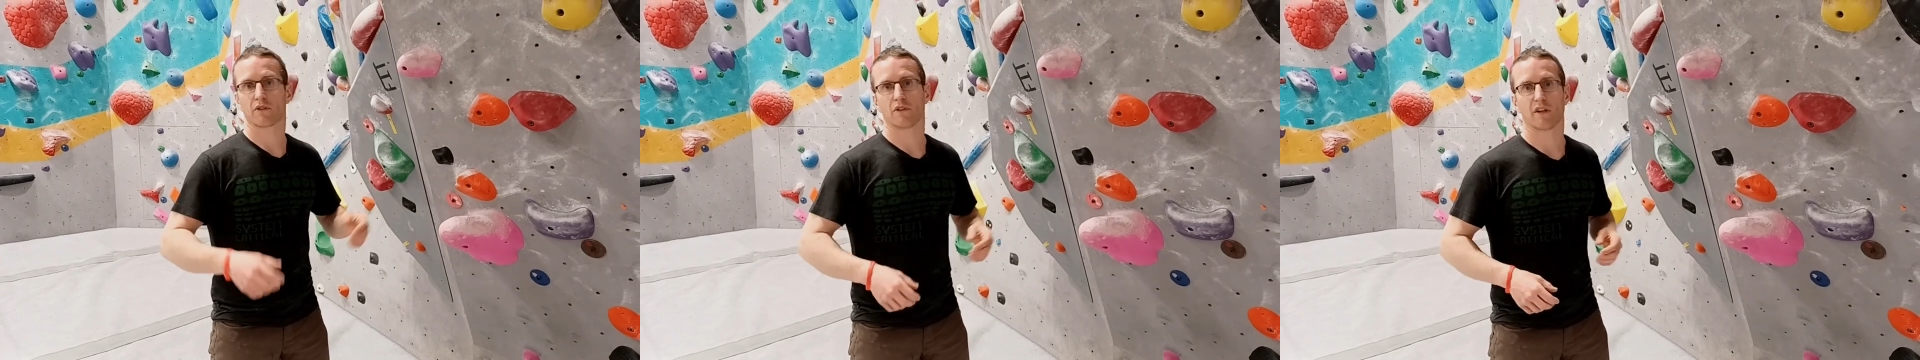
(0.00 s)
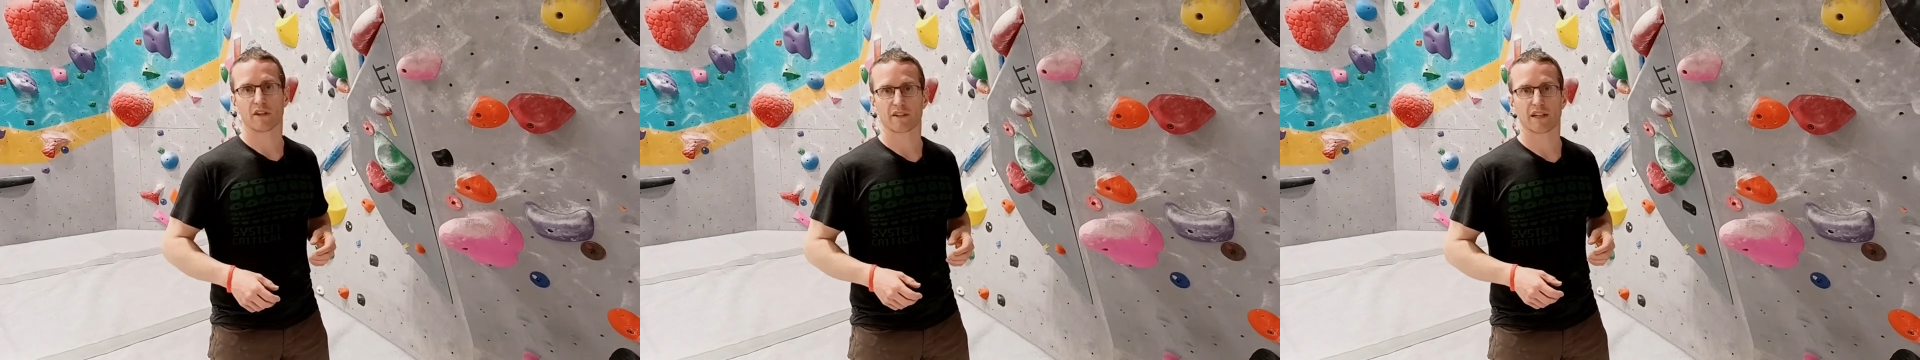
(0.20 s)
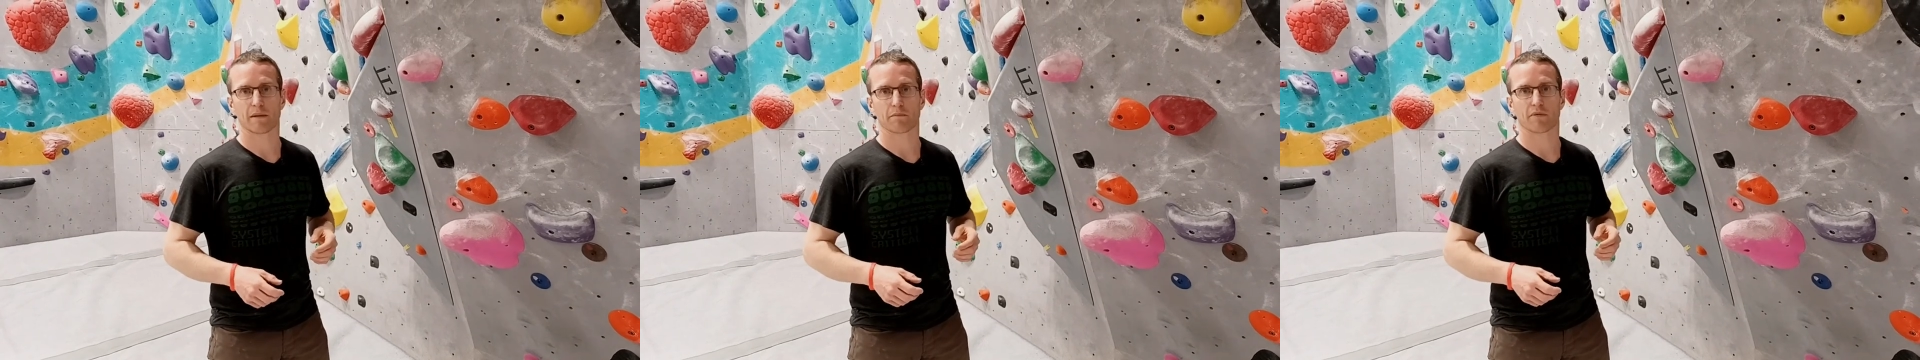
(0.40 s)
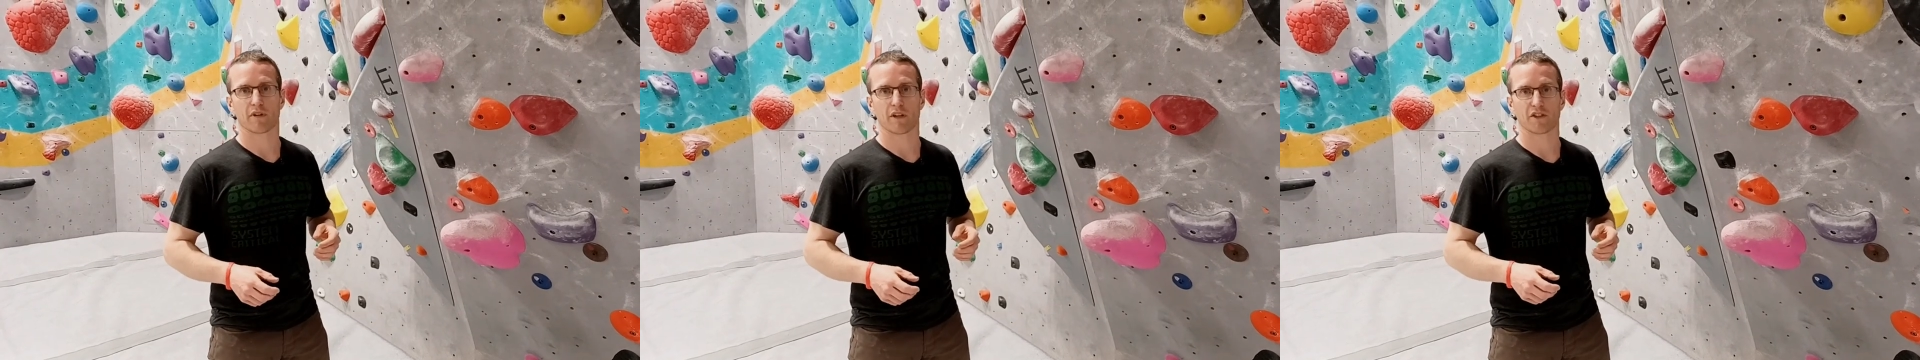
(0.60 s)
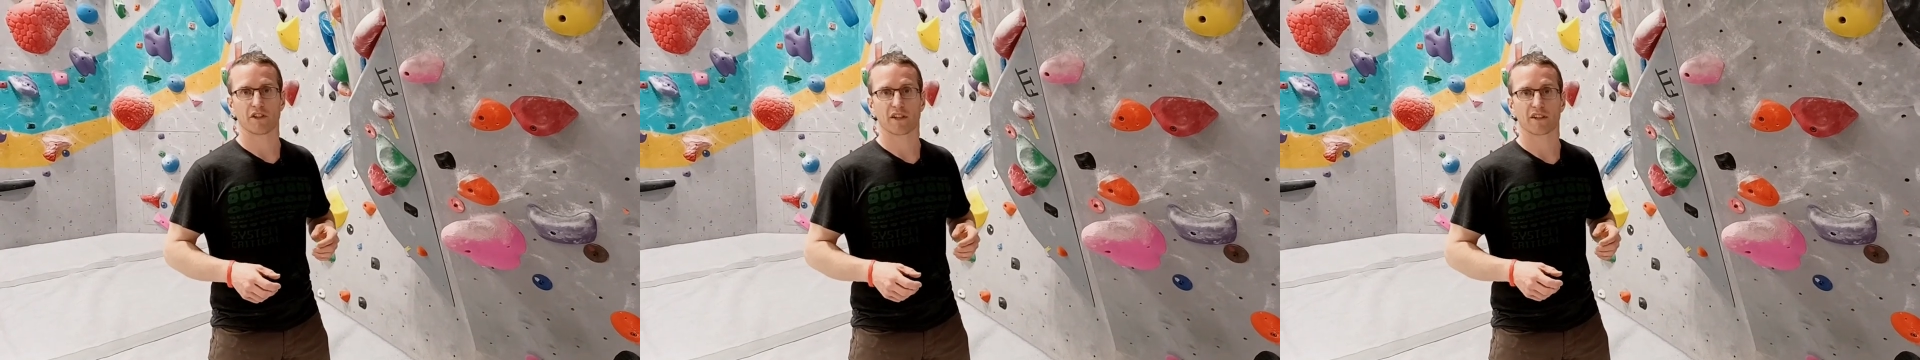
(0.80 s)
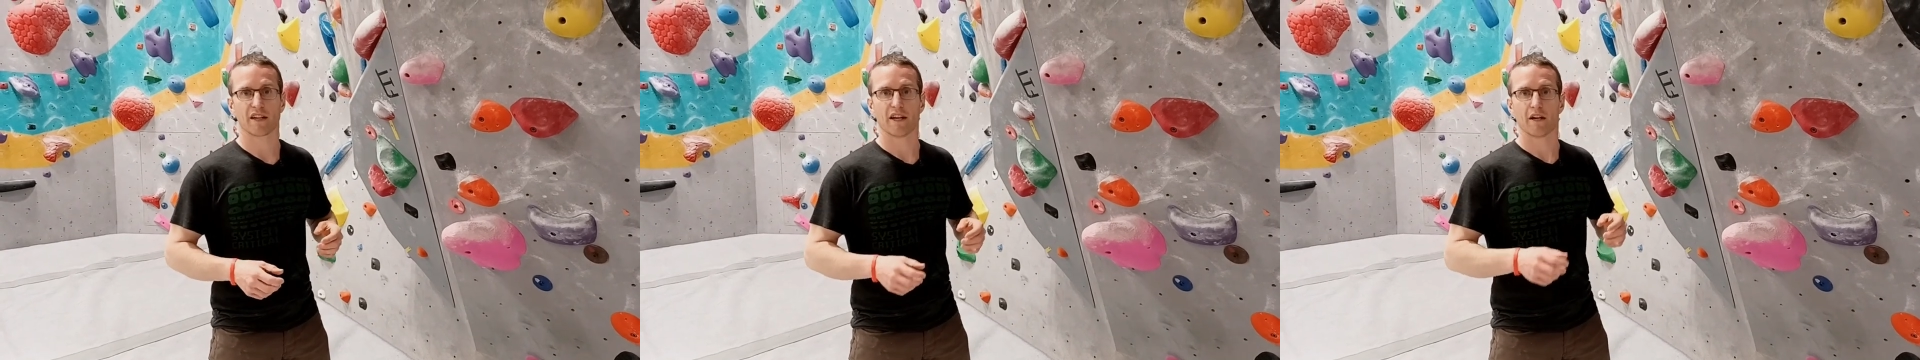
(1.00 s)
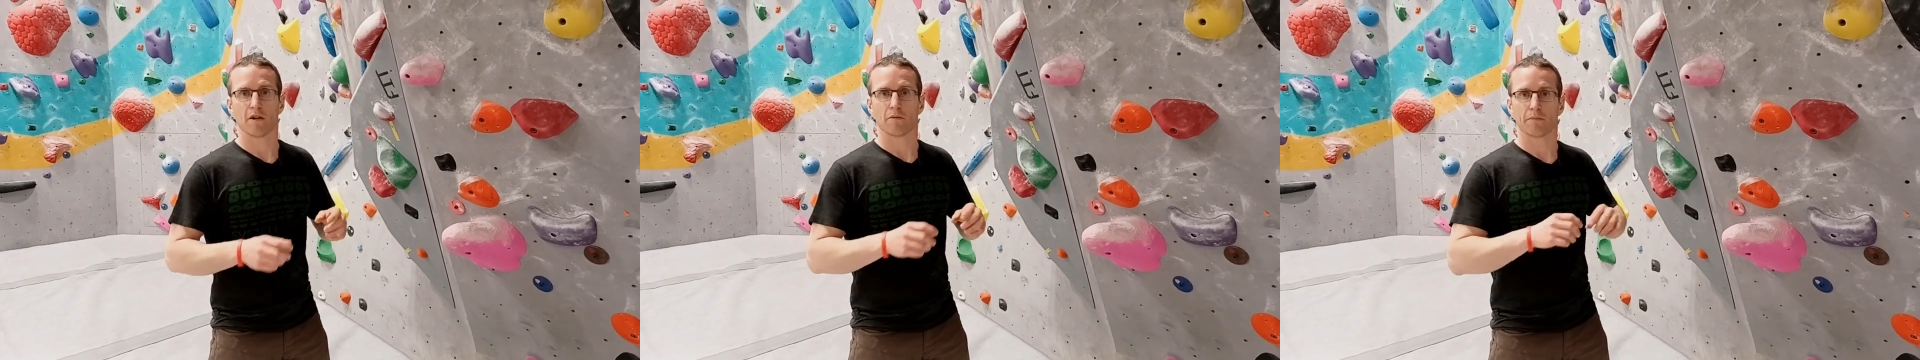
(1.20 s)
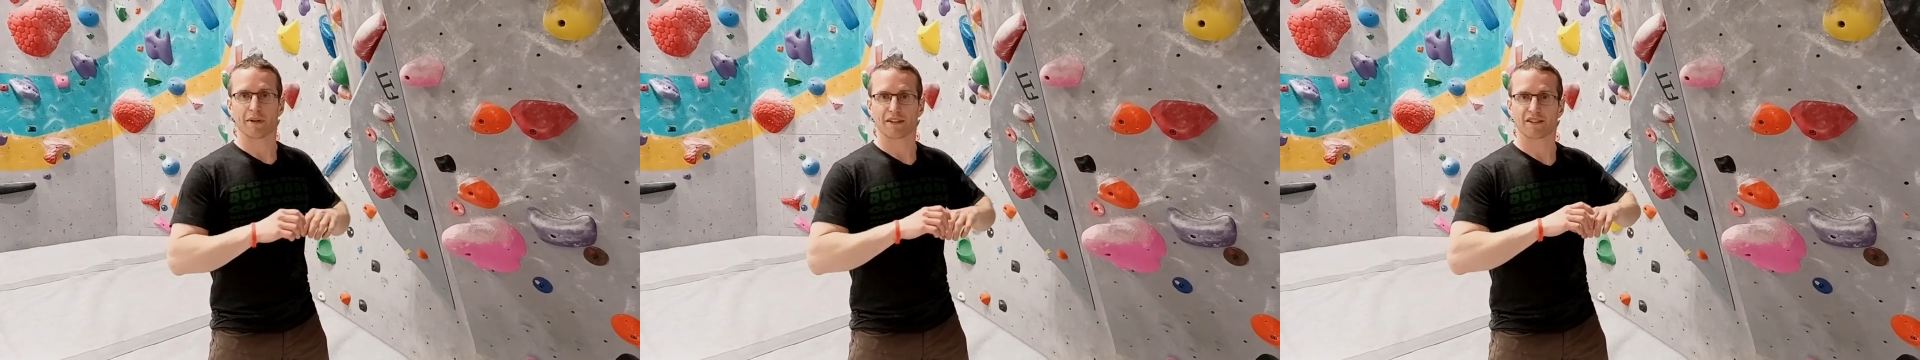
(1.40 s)
longtime project
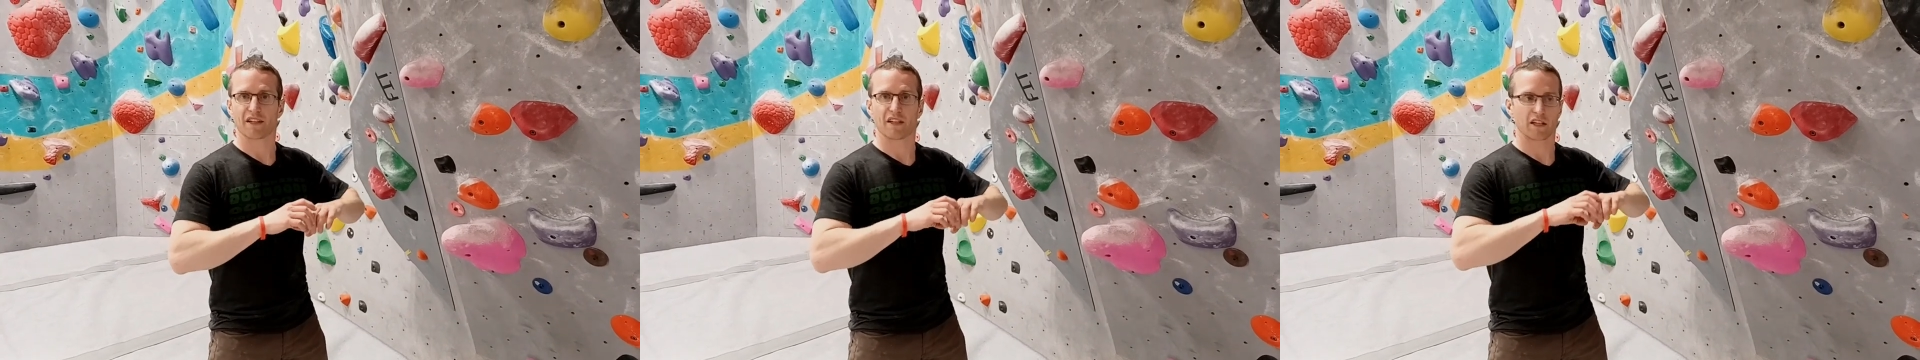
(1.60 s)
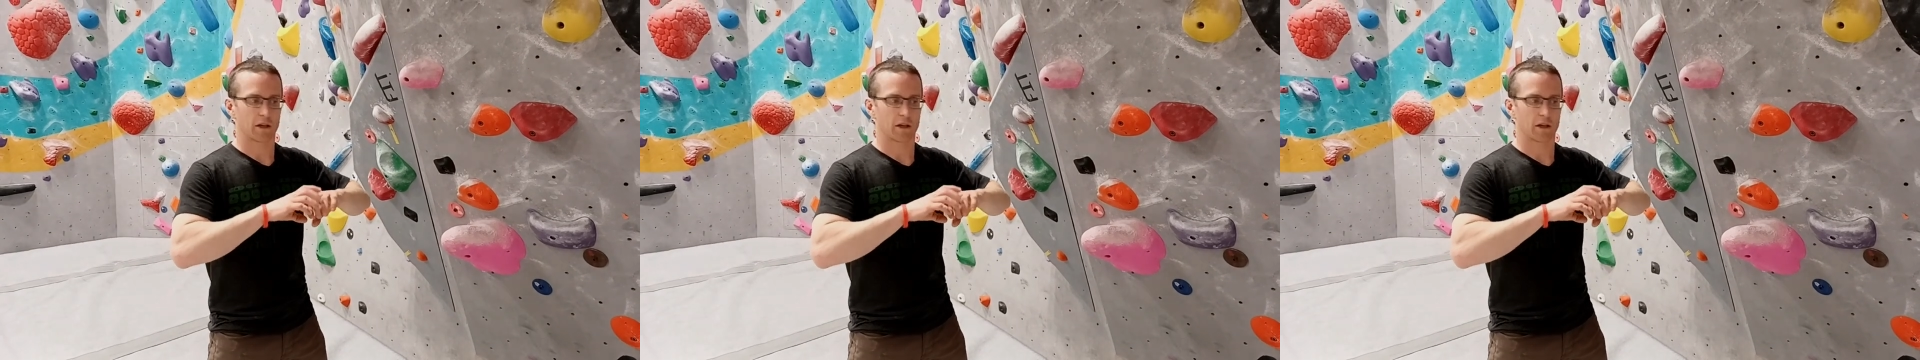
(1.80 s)
by setting